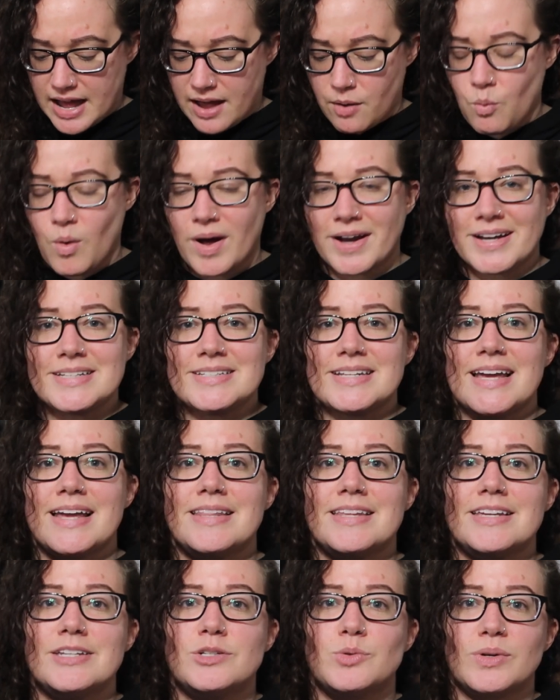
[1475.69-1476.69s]
I want to say
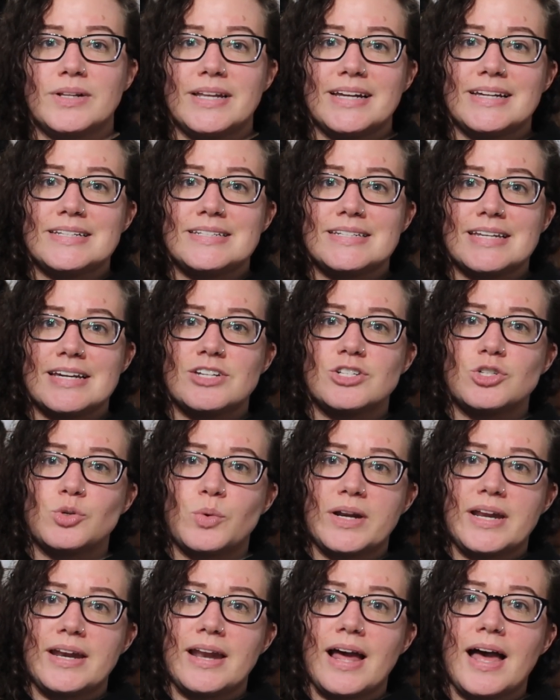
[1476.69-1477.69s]
these were like
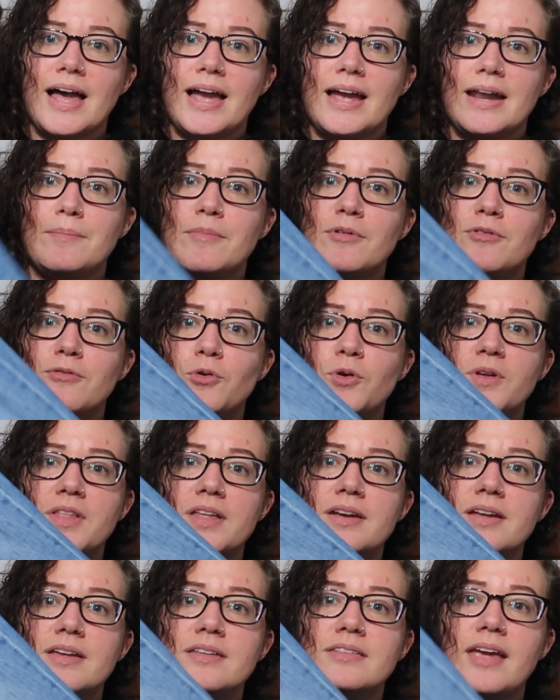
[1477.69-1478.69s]
$6.29 before the
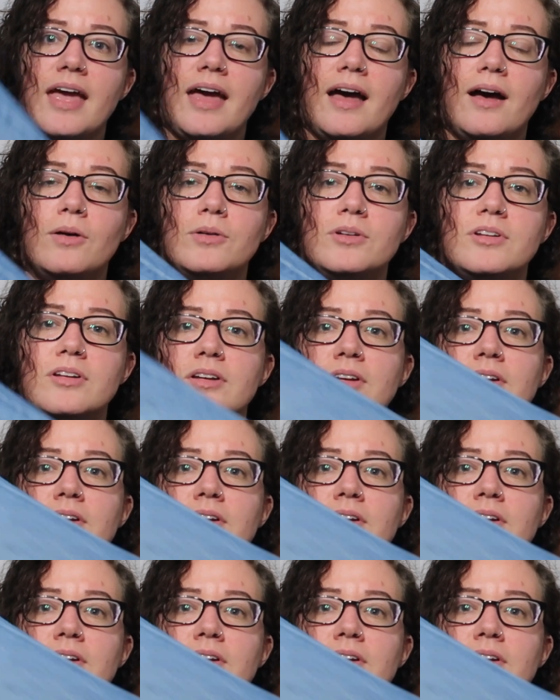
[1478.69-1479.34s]
discount.